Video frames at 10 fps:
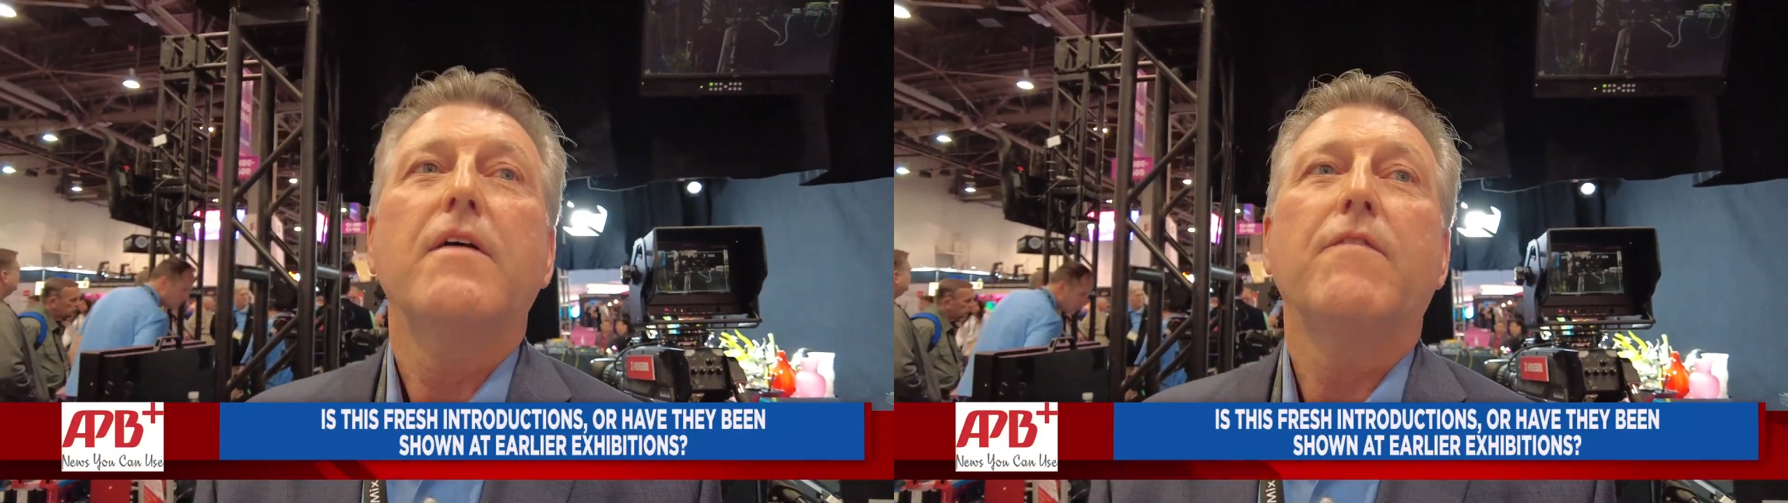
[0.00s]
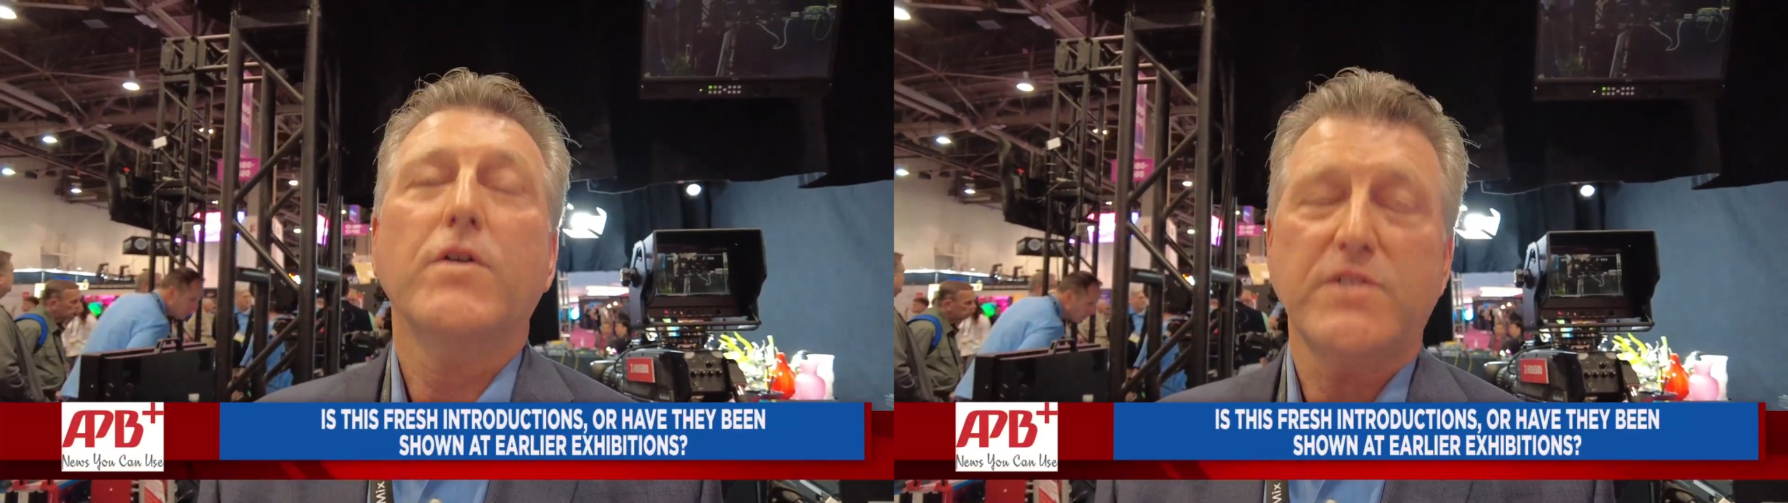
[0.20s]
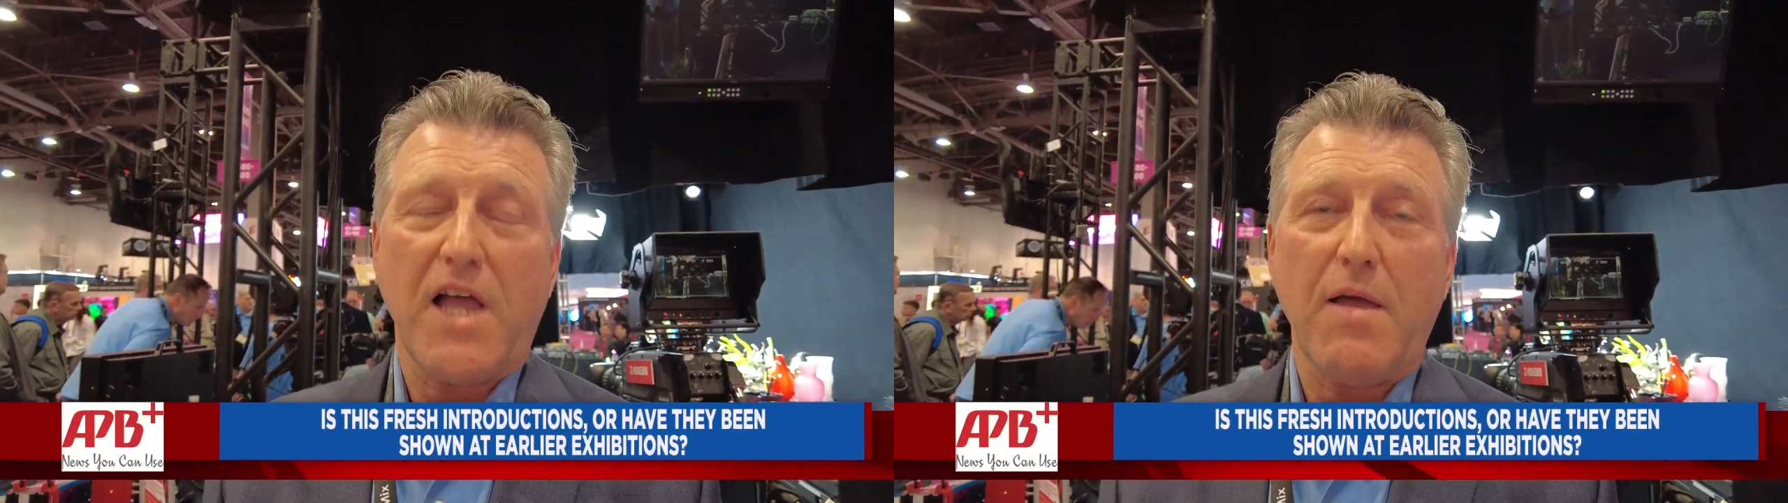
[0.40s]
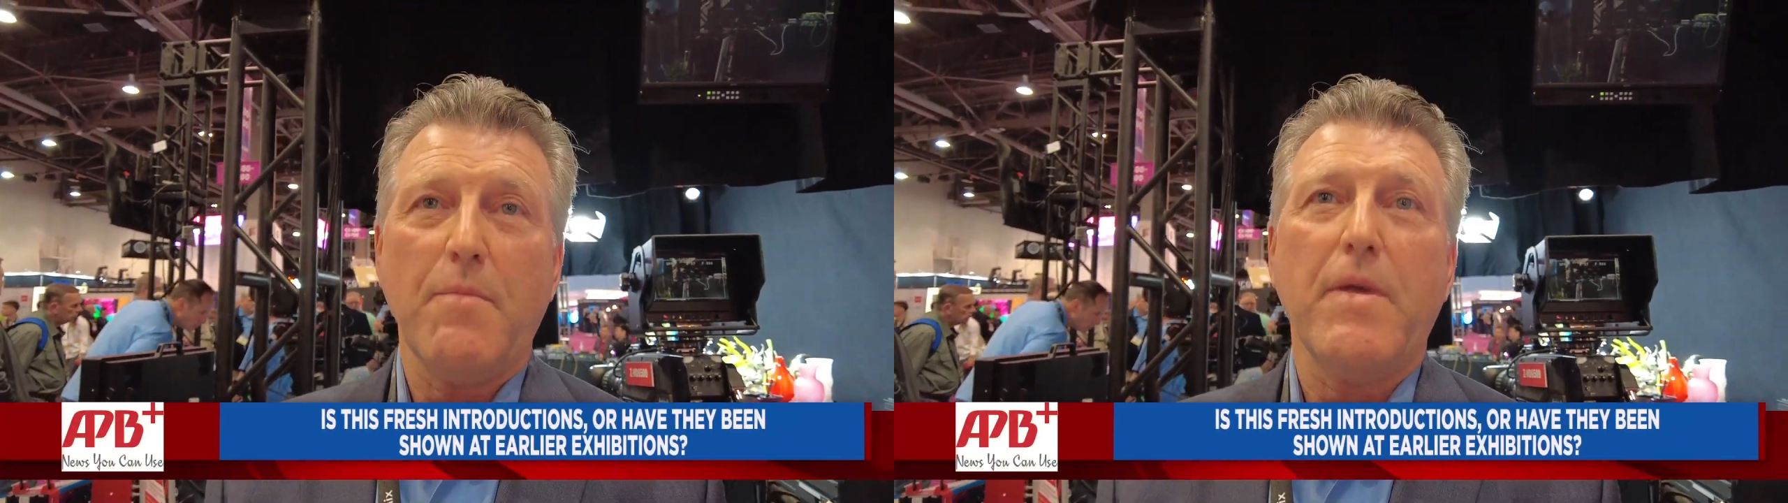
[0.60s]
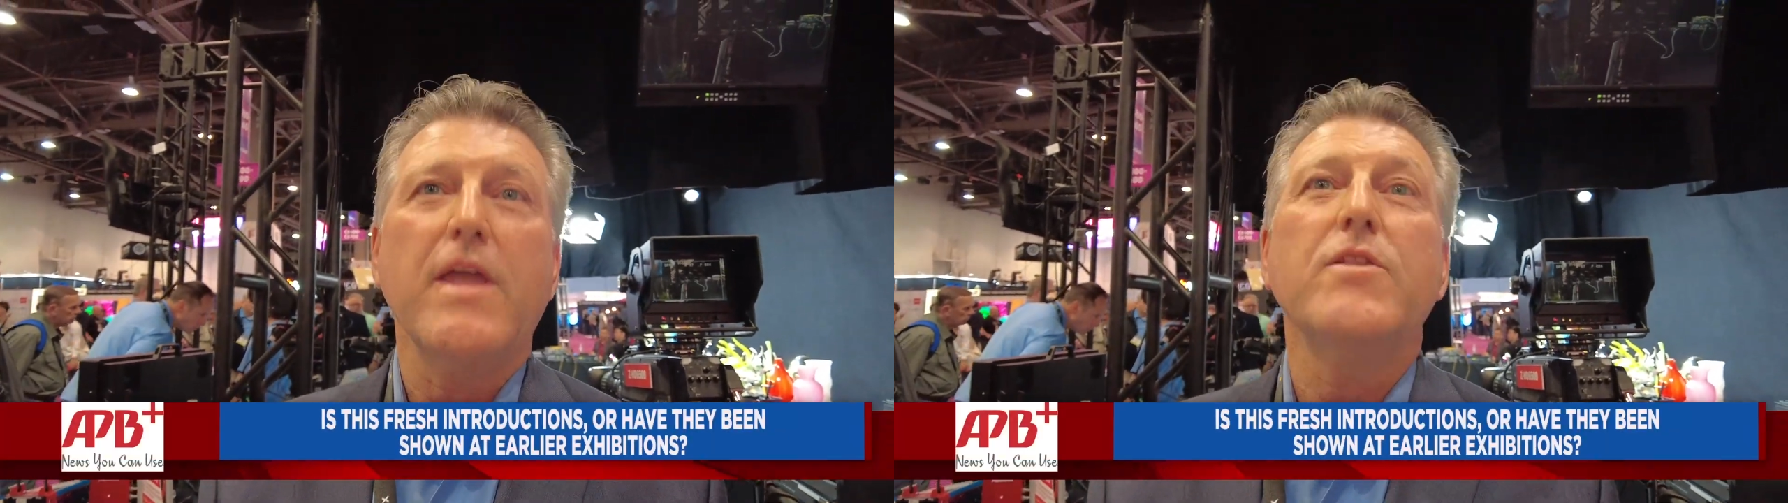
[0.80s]
First
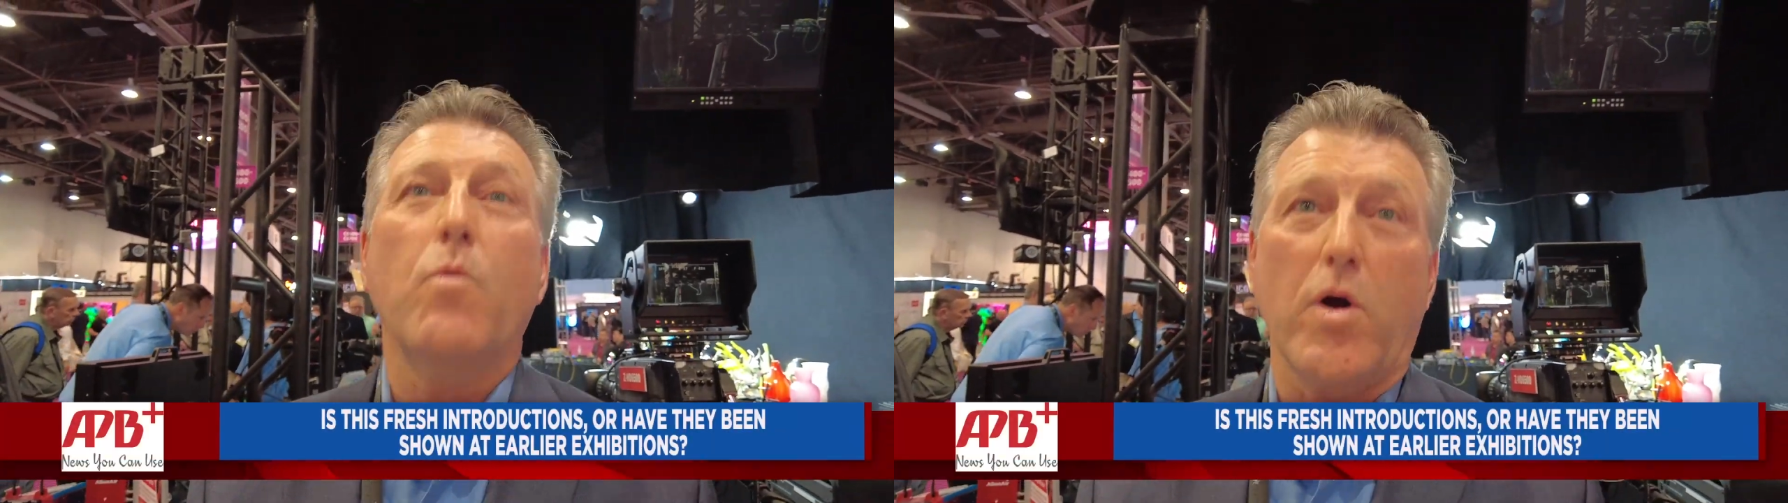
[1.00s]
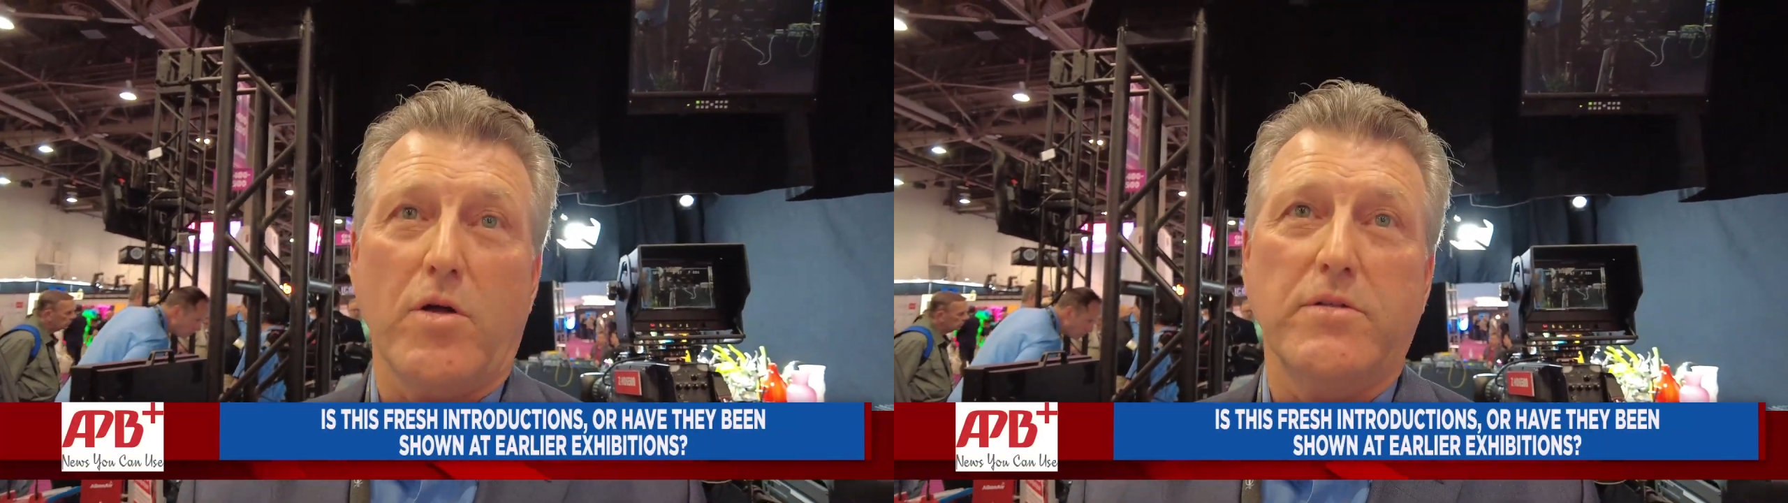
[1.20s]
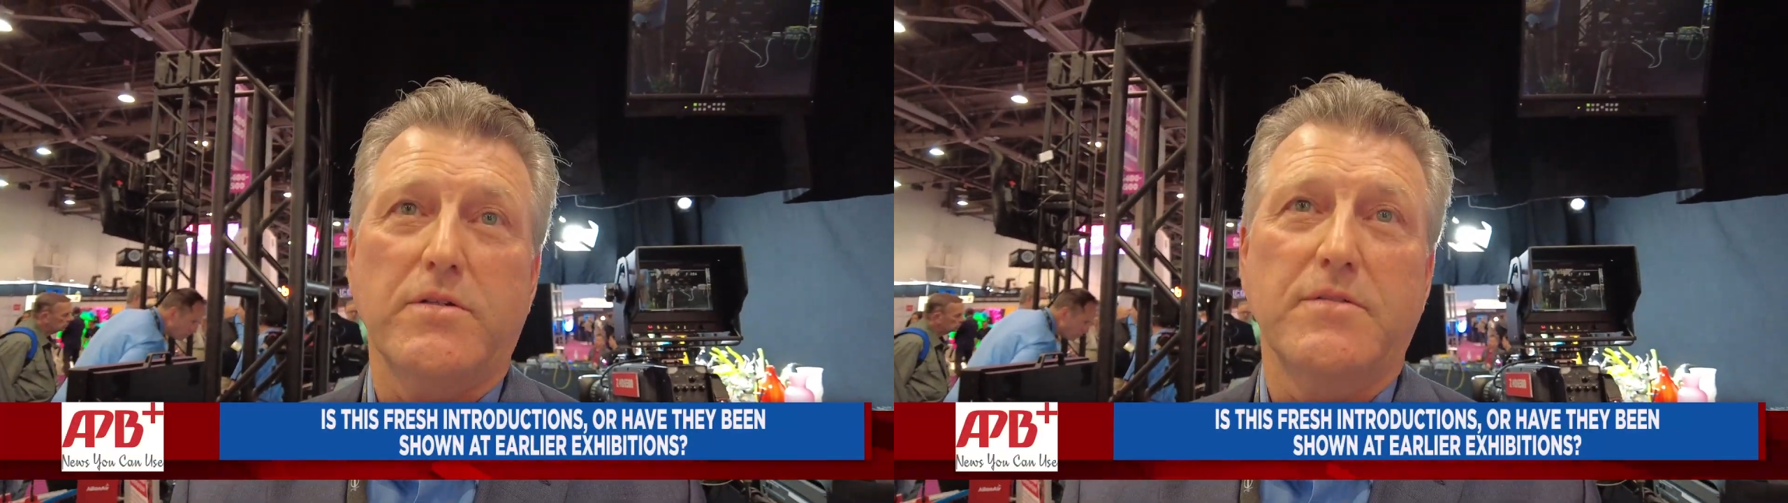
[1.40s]
time in the work.